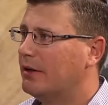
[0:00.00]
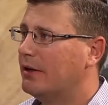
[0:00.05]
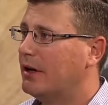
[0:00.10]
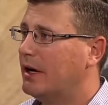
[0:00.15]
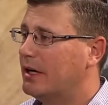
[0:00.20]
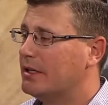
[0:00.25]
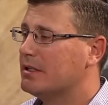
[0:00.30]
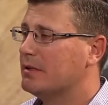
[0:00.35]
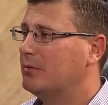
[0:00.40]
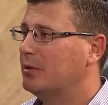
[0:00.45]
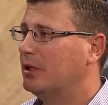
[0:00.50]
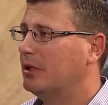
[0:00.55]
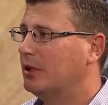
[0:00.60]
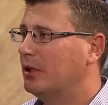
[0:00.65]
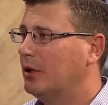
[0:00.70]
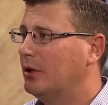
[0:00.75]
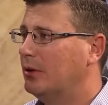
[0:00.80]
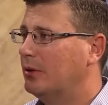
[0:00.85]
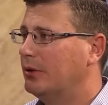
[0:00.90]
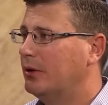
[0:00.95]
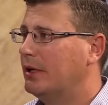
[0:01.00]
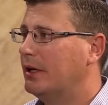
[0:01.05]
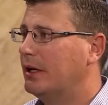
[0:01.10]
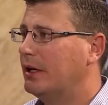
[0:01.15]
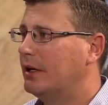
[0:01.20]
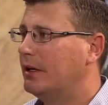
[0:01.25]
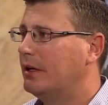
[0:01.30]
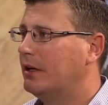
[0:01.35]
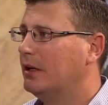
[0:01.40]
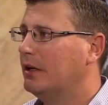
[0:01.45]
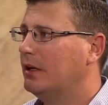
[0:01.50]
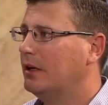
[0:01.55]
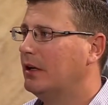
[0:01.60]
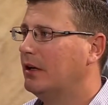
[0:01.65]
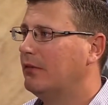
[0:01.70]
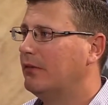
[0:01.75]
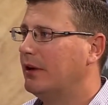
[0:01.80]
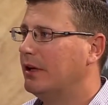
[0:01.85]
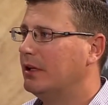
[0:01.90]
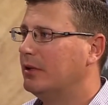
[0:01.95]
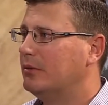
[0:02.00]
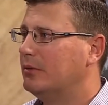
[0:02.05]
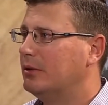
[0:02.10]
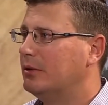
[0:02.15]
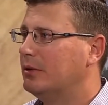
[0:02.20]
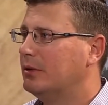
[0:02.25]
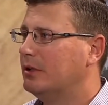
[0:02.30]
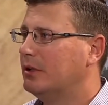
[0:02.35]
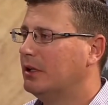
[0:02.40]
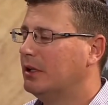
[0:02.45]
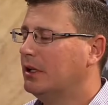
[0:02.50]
There has to be a load there available.